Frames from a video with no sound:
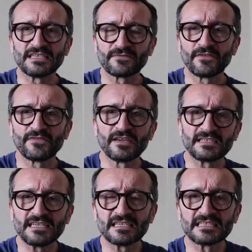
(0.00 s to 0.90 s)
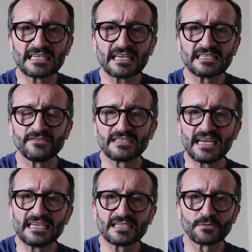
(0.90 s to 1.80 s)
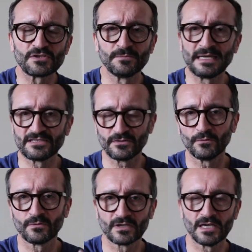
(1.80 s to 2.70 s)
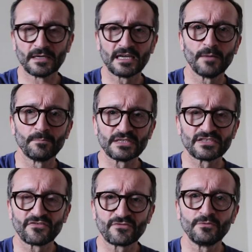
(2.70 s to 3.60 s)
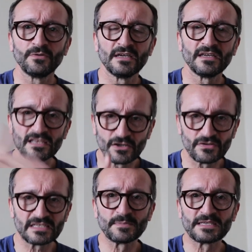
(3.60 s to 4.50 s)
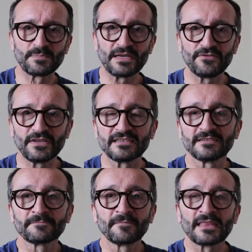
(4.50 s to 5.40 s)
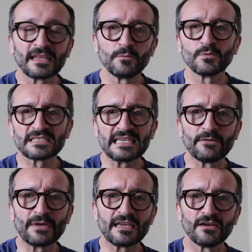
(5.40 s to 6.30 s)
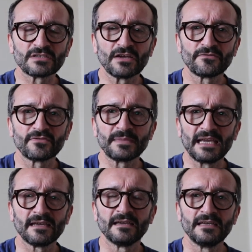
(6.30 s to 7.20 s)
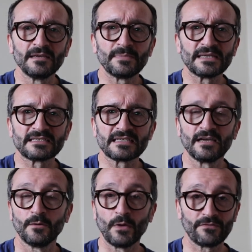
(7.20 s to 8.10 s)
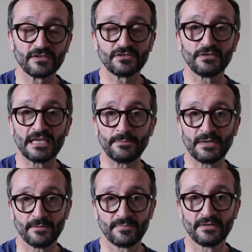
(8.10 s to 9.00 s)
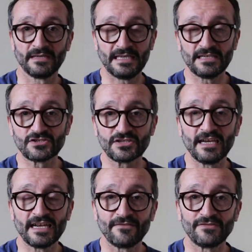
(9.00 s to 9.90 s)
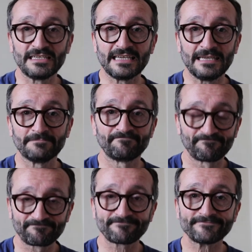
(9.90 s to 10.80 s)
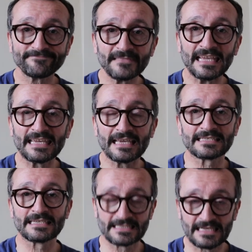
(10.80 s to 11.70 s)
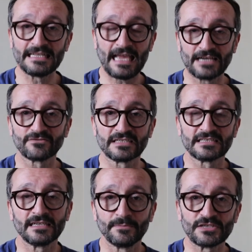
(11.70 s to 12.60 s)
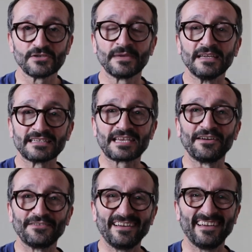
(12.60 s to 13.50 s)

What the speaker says: this for 30 consecutive days, which means it will encompass through the Christmas period, and we'll see how it goes on from there. But and whether I do keep it up each and every day. Yes, said the actress to the bishop. So,